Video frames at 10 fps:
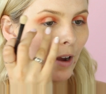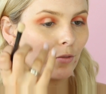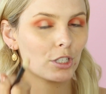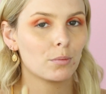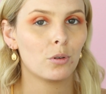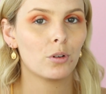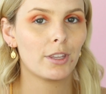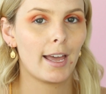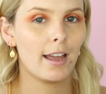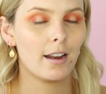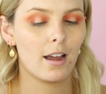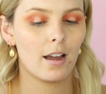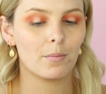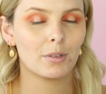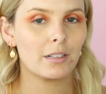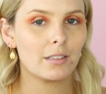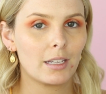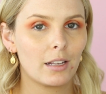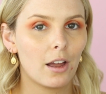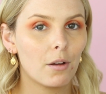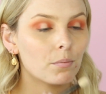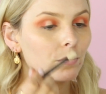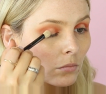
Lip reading: where I've just put that concealer.